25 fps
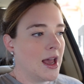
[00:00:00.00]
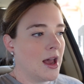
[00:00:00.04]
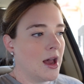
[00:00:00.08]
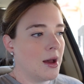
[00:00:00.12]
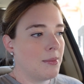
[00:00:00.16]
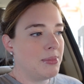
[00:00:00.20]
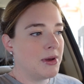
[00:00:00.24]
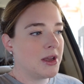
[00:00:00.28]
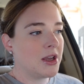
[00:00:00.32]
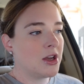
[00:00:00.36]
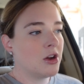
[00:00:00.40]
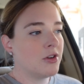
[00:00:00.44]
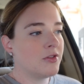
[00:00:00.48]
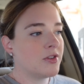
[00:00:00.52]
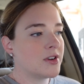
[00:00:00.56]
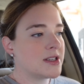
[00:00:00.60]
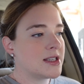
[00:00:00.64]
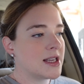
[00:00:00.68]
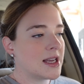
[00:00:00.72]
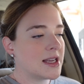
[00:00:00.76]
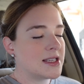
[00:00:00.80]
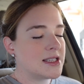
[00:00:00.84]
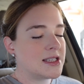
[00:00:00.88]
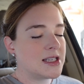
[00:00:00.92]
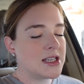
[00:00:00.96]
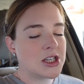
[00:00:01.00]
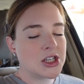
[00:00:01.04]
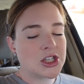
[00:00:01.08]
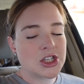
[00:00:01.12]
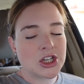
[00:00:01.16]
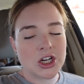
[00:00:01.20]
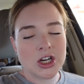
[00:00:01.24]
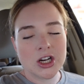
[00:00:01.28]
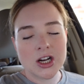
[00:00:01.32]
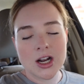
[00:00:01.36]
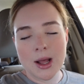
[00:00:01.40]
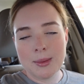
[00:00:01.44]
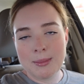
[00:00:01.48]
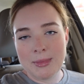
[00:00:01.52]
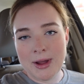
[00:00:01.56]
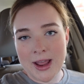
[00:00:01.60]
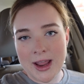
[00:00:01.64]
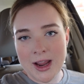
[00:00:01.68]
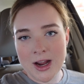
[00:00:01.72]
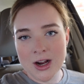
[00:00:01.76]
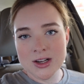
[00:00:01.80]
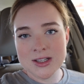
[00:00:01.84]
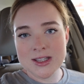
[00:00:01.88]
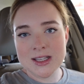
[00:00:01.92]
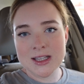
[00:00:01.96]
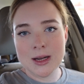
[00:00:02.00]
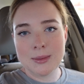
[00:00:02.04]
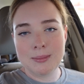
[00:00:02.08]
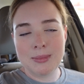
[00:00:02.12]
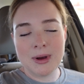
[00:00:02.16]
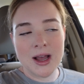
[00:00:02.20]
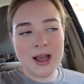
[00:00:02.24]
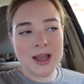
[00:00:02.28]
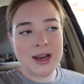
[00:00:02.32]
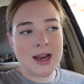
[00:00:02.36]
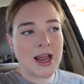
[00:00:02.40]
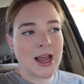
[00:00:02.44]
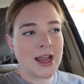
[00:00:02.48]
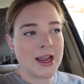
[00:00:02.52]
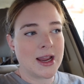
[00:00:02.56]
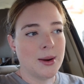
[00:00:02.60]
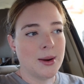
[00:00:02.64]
a big oversized t-shirt, my hair's in a bun, I